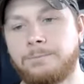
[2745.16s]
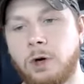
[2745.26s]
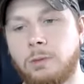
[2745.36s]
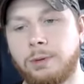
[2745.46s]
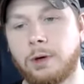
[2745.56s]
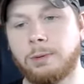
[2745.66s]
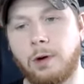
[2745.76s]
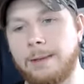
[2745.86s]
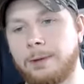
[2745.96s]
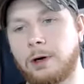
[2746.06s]
Don't put a
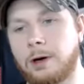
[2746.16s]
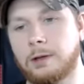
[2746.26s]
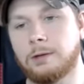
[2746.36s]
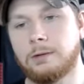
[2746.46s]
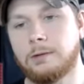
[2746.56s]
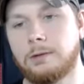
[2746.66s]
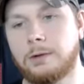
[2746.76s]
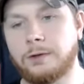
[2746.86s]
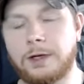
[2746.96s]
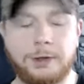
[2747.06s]
parameter on it.
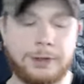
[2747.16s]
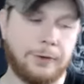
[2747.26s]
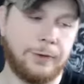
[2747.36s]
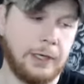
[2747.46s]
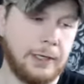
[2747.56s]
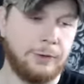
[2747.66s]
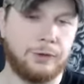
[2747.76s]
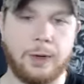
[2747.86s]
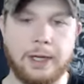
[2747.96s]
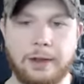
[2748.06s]
Don't tell yourself you need to do
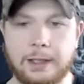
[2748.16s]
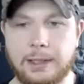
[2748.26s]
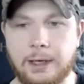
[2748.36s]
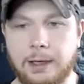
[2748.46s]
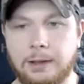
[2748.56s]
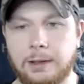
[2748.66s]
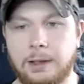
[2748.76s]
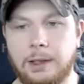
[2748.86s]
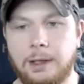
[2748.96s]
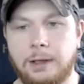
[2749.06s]
20 things today.
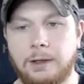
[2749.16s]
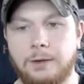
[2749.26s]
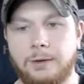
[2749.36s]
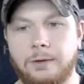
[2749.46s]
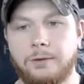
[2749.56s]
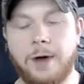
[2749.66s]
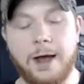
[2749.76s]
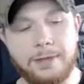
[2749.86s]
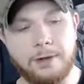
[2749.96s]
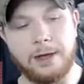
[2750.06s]

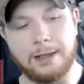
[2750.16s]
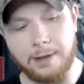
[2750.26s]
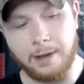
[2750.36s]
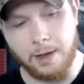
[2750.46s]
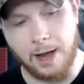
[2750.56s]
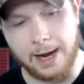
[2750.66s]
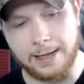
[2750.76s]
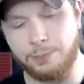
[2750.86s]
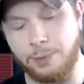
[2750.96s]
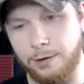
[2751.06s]
Find the things that are the
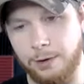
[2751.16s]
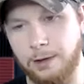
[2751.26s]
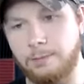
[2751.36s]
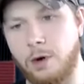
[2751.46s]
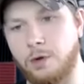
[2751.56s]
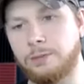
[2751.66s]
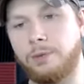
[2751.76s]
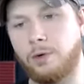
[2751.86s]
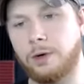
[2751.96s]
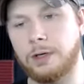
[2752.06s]
highest priority, the most
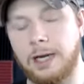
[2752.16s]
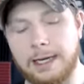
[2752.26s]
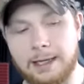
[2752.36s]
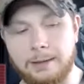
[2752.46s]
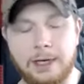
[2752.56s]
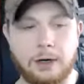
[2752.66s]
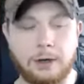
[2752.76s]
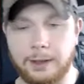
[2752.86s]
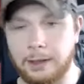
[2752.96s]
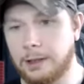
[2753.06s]
important, and get them done
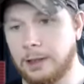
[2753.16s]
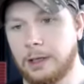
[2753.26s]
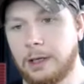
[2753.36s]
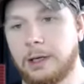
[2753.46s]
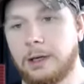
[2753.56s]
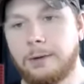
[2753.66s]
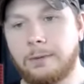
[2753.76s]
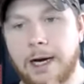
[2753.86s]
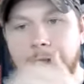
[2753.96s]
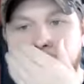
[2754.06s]
early.
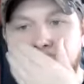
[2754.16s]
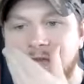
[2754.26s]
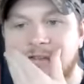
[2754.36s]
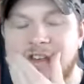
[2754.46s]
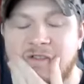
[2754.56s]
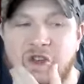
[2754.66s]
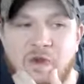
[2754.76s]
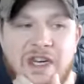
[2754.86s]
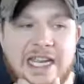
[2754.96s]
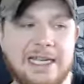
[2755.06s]
Right. If if you
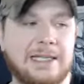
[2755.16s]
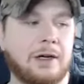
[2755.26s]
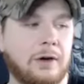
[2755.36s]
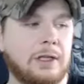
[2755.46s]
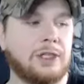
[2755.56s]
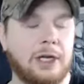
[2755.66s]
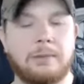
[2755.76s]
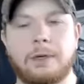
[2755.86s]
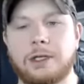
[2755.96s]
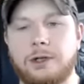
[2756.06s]
need to go to the
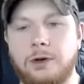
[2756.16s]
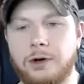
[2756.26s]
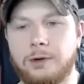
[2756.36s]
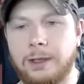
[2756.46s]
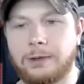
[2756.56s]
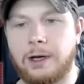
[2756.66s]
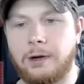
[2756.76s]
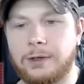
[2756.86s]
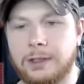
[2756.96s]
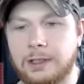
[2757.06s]
gym because you know your mental
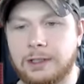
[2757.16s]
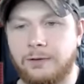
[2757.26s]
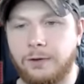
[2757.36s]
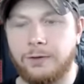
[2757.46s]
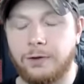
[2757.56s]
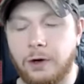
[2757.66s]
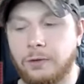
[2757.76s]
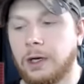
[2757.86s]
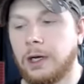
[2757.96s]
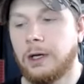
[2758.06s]
health is going to suffer if you
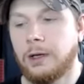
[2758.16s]
don't,